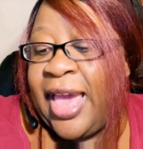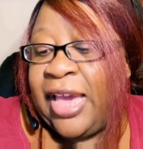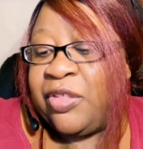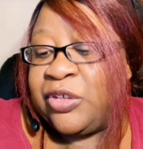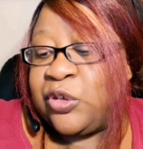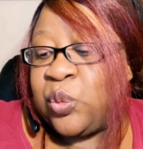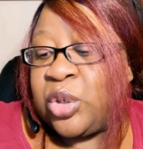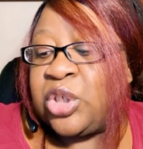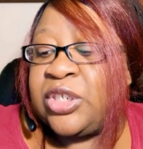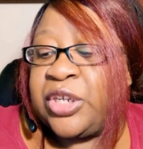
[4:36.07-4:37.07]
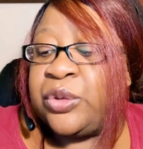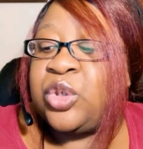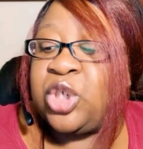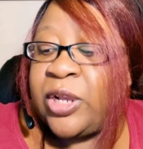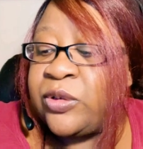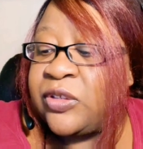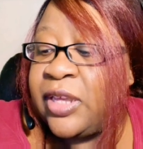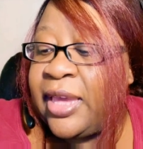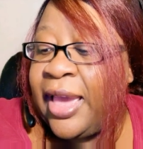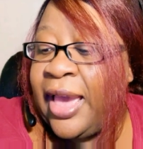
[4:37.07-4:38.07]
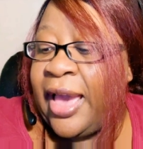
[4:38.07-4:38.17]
and this is where she tells Chelsea